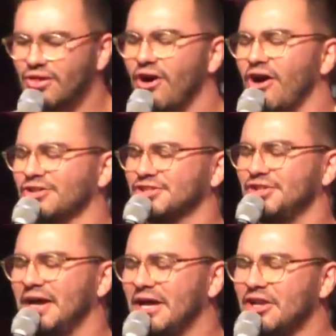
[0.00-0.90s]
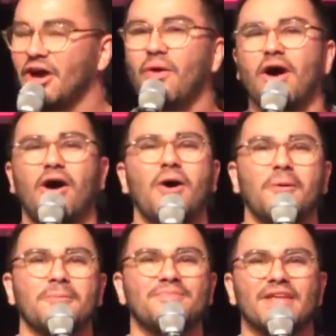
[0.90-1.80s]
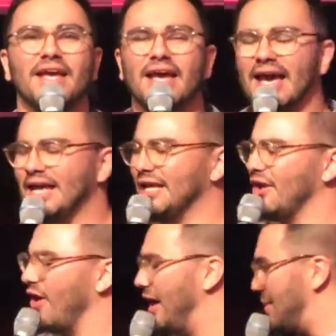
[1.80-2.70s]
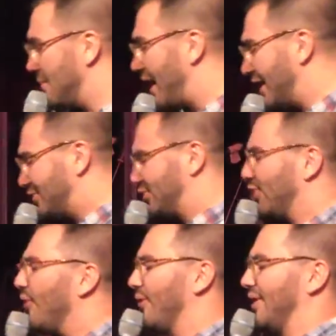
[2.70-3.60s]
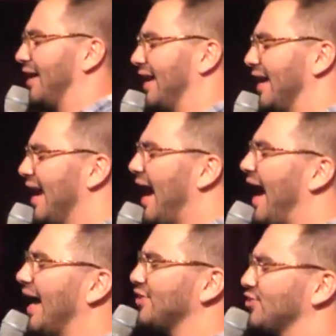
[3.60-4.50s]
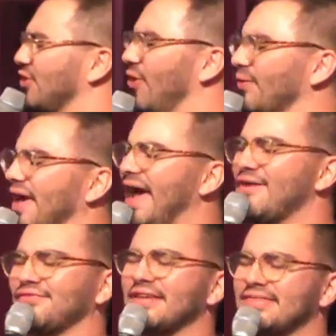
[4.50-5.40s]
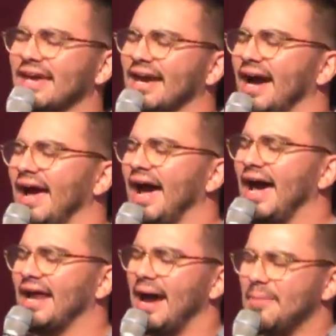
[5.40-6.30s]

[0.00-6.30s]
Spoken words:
lost and you had no hope. And in my joy, I sold everything I had. I